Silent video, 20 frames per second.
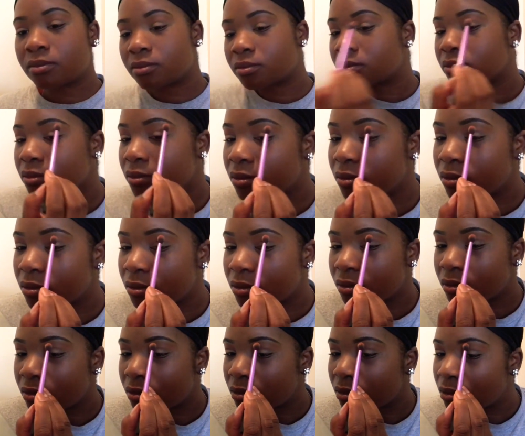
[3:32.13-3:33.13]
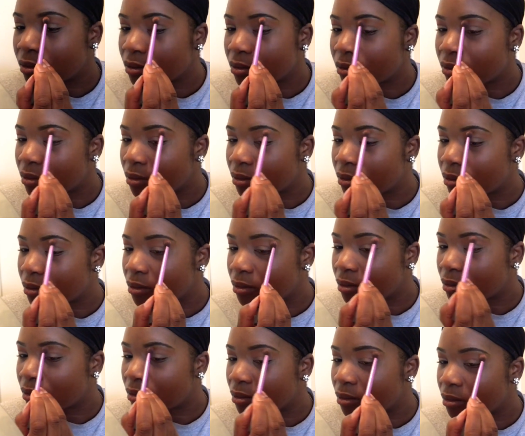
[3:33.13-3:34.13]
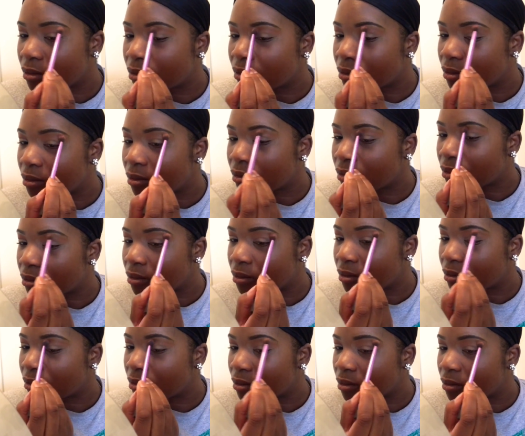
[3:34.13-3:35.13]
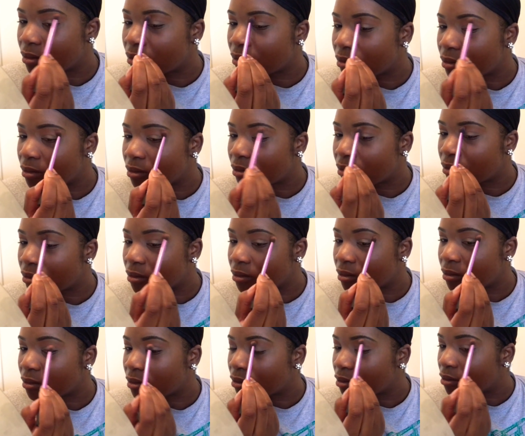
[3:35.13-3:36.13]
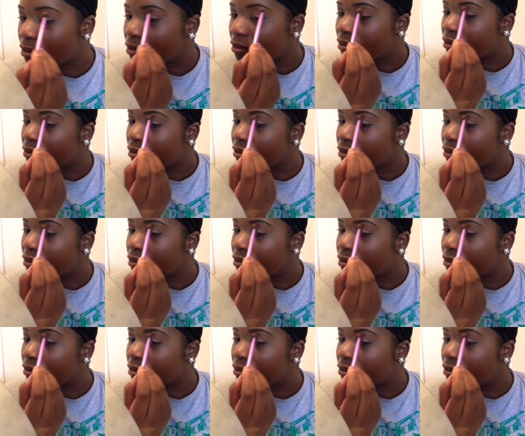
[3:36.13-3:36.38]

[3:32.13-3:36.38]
And like the same for you, you have to go based off of what you want your